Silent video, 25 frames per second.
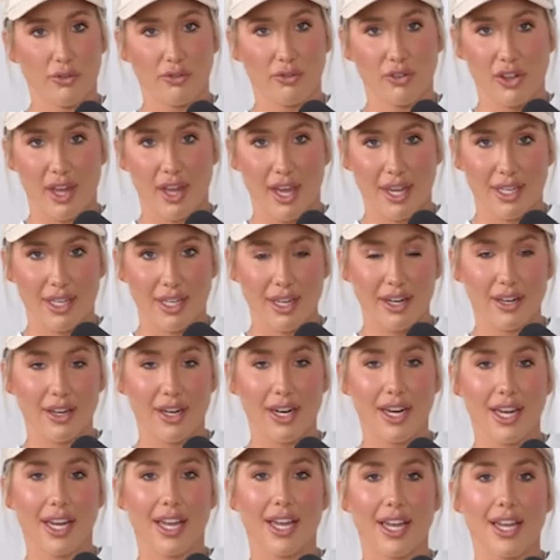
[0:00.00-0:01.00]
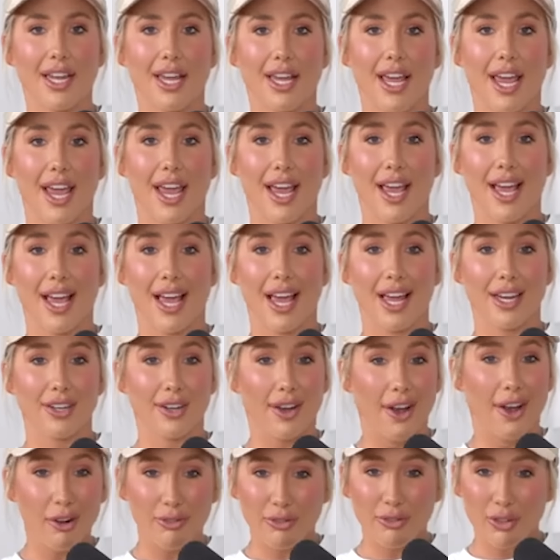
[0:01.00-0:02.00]
go for that hearing.
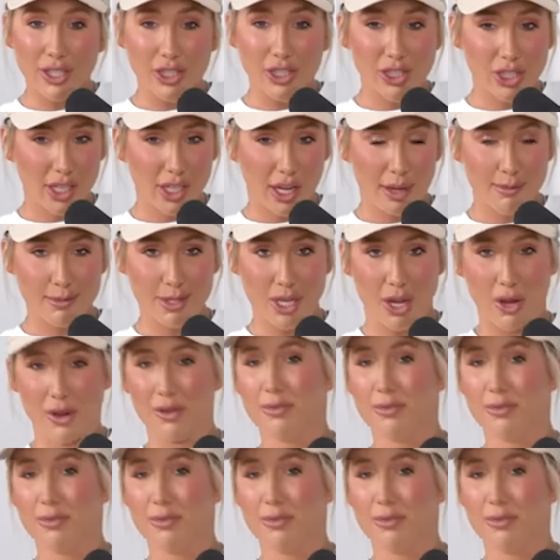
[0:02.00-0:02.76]
And hopefully, she comes